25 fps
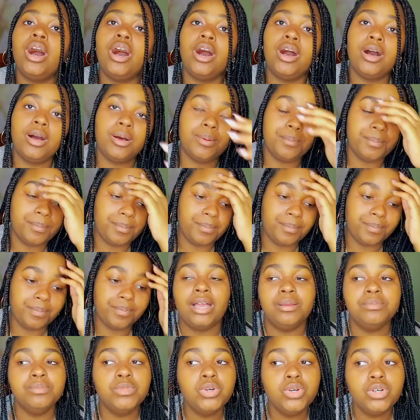
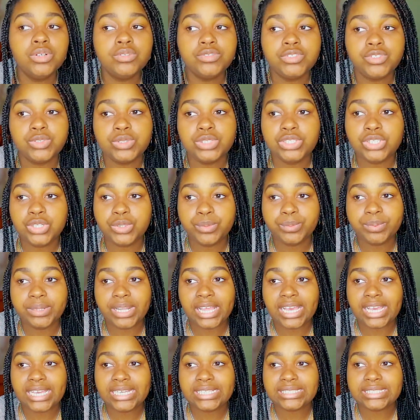um, I moved to a new
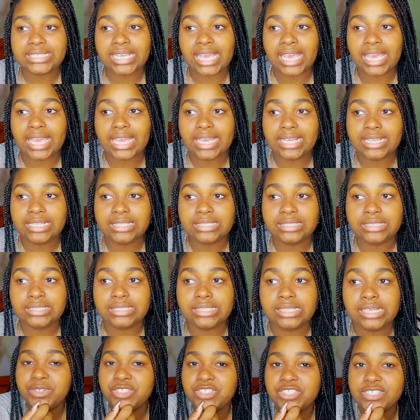place, and
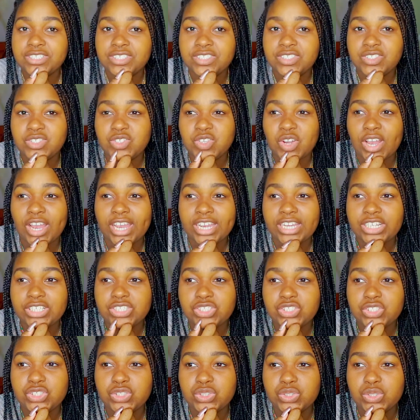I've been just
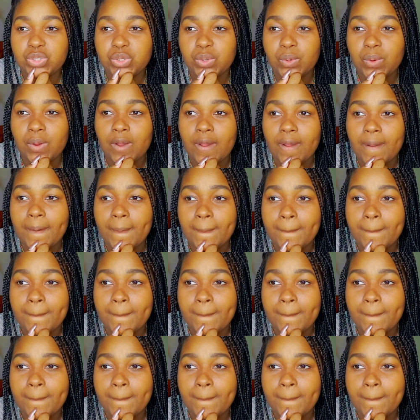trying to.